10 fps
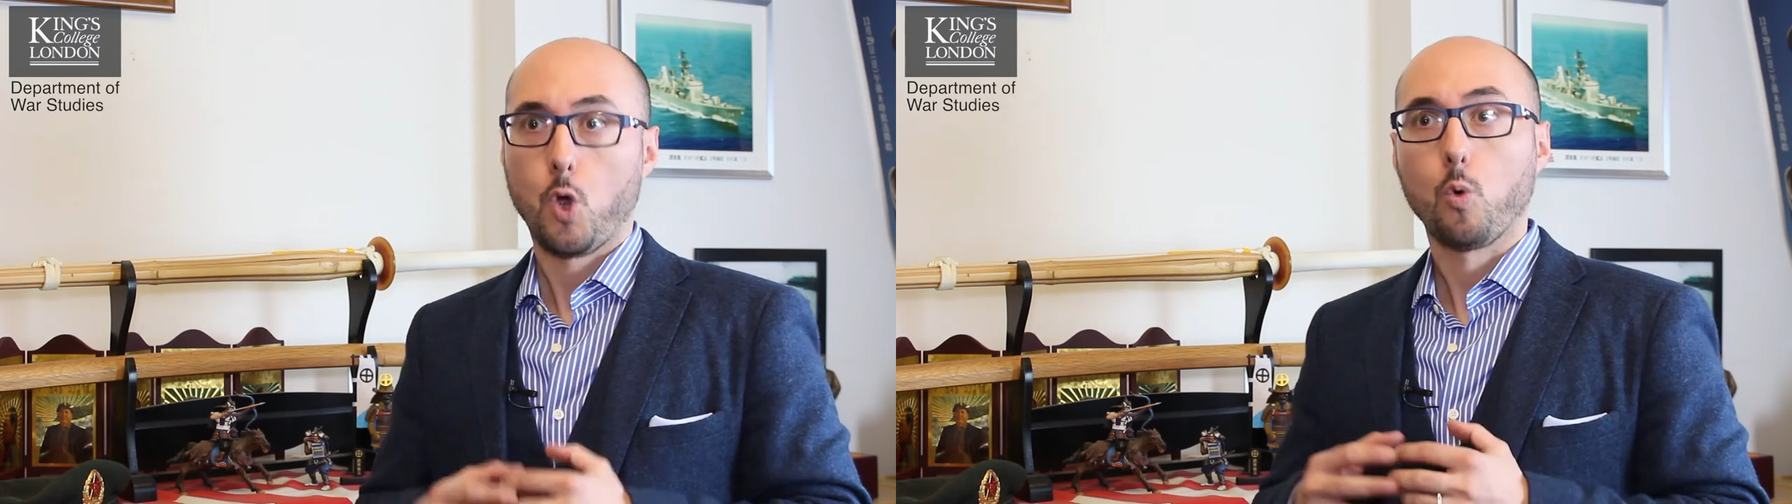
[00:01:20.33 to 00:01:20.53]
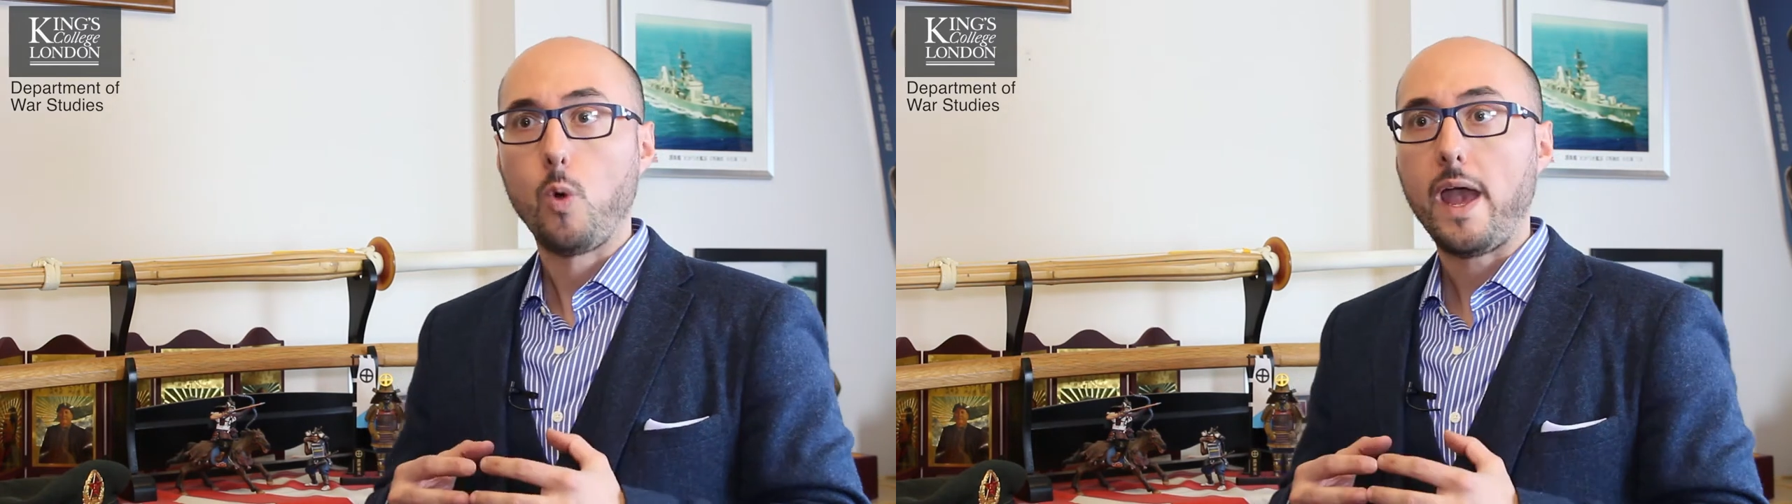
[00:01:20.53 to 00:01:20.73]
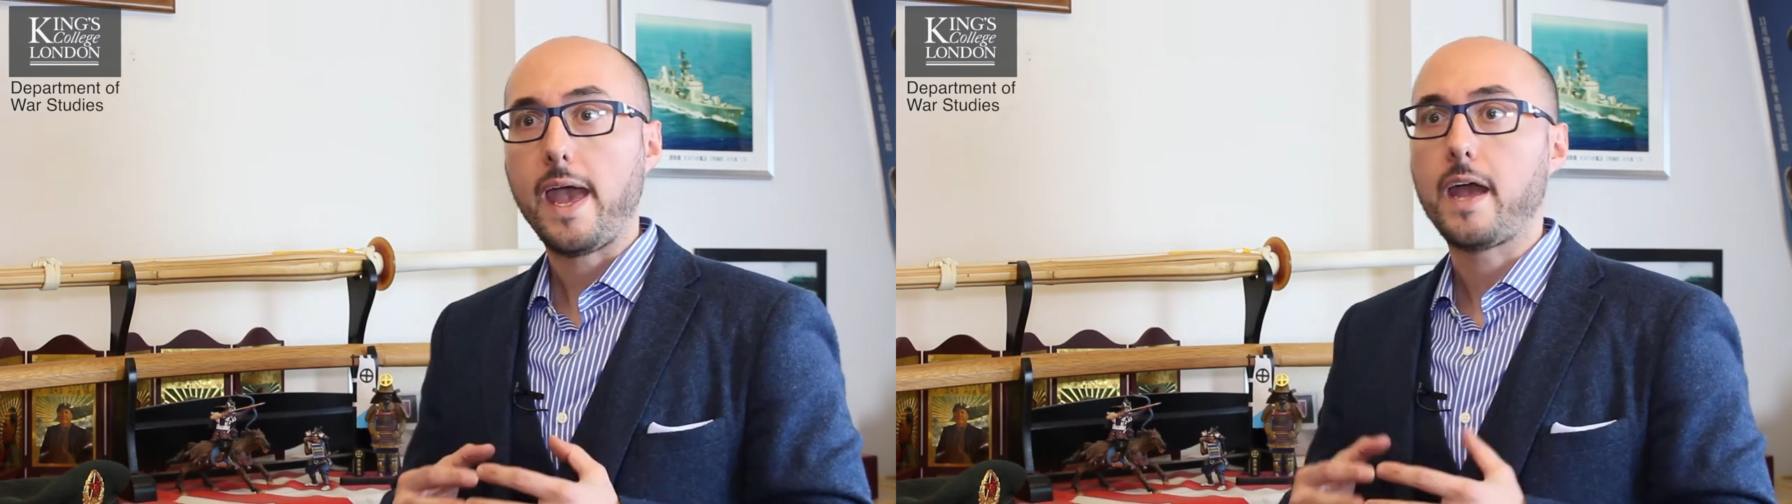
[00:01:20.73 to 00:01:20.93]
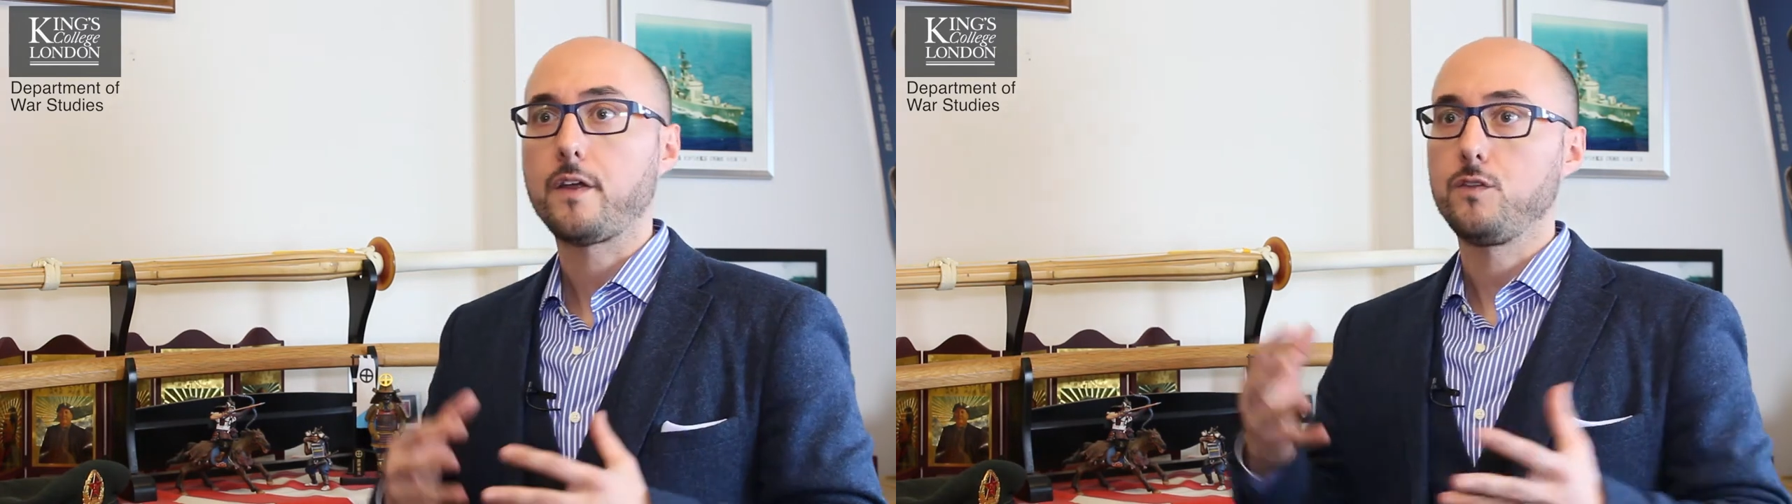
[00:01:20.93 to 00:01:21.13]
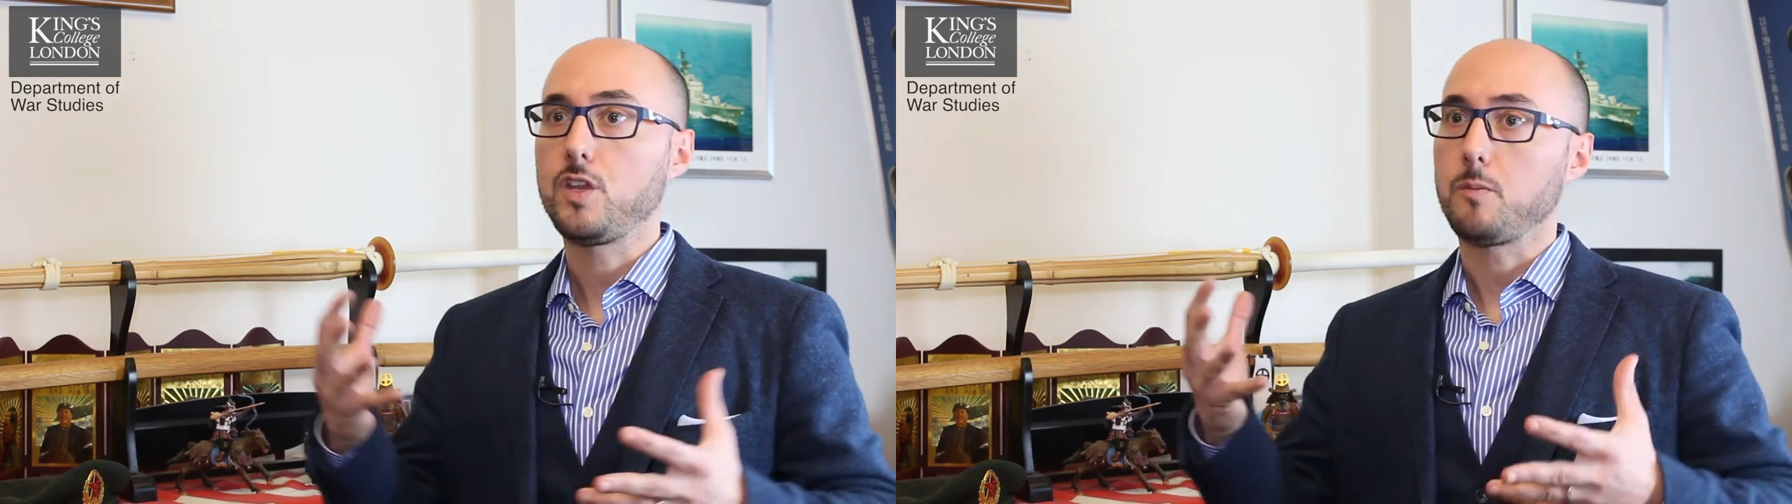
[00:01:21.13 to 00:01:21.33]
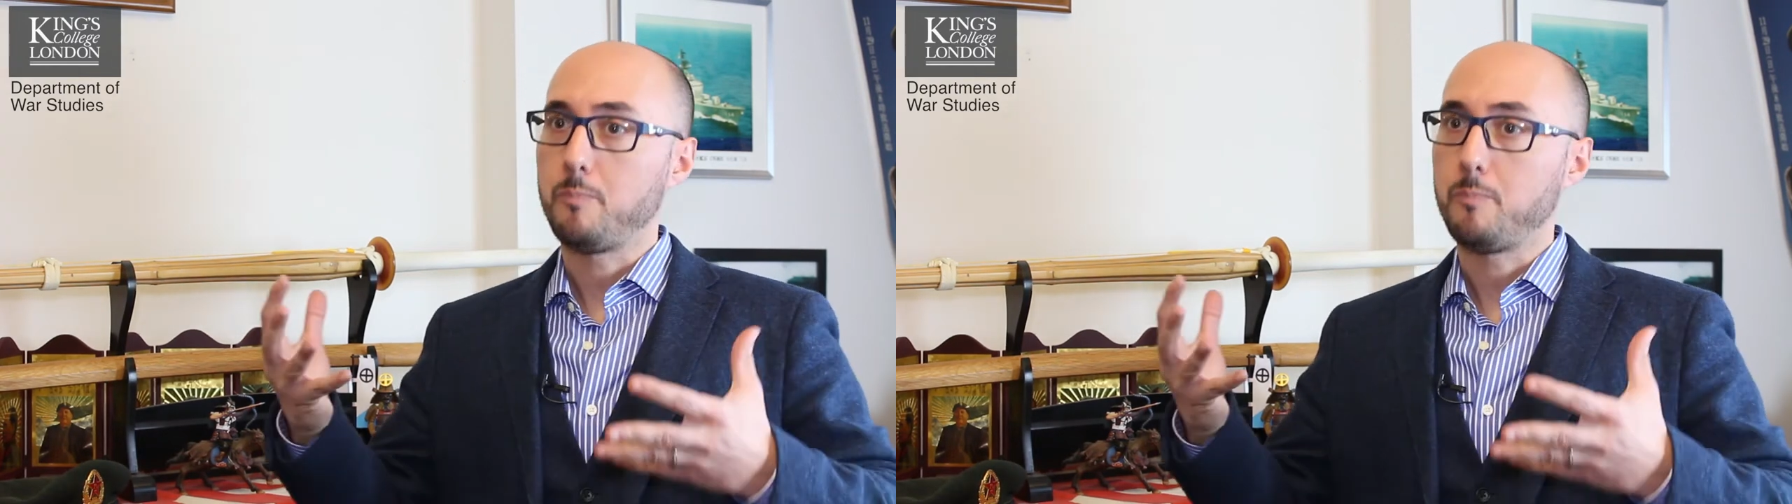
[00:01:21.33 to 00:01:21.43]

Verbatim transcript: where the